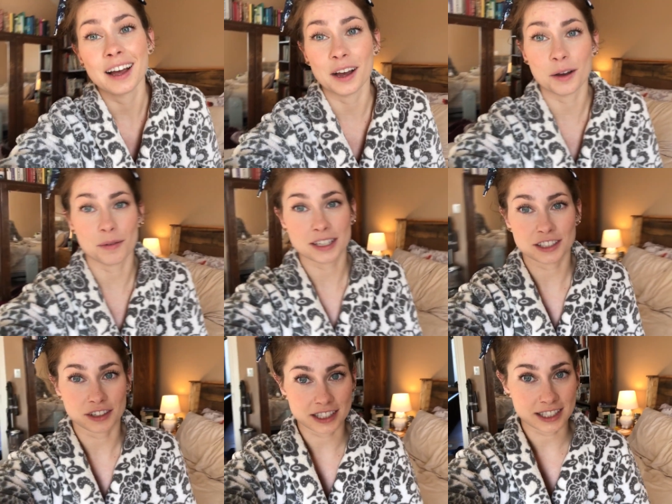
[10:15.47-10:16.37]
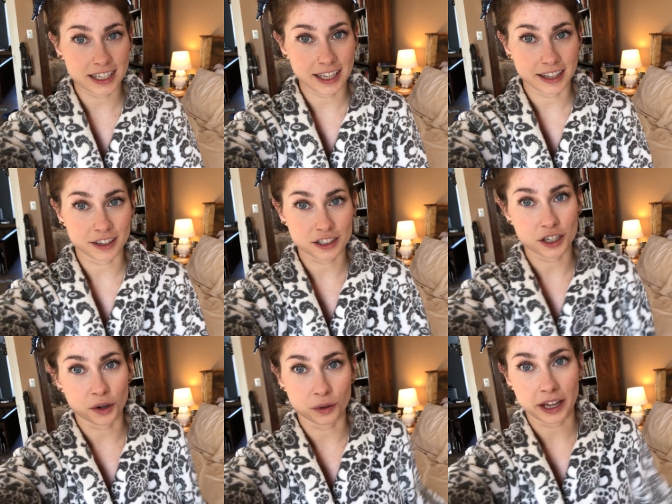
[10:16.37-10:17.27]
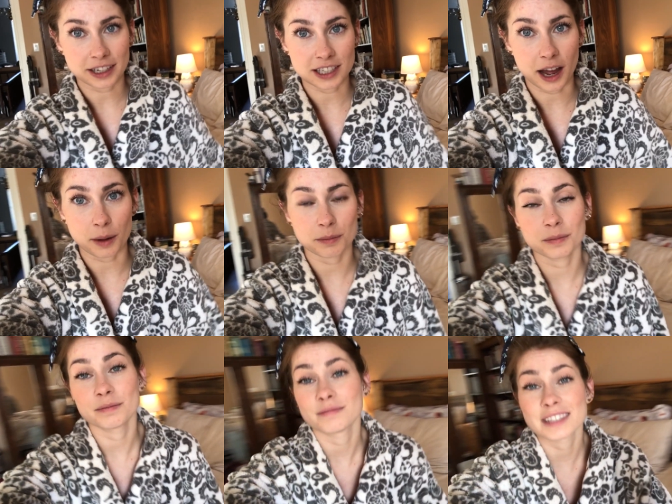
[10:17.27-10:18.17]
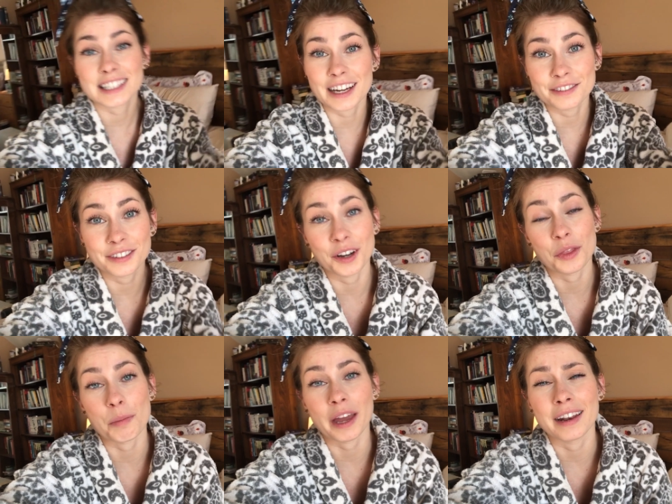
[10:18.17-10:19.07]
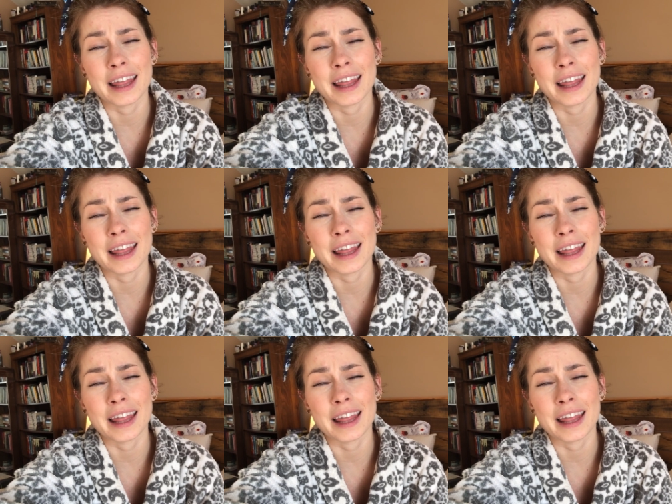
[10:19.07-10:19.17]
Um, as you can see, there's no like top stuff on the bed.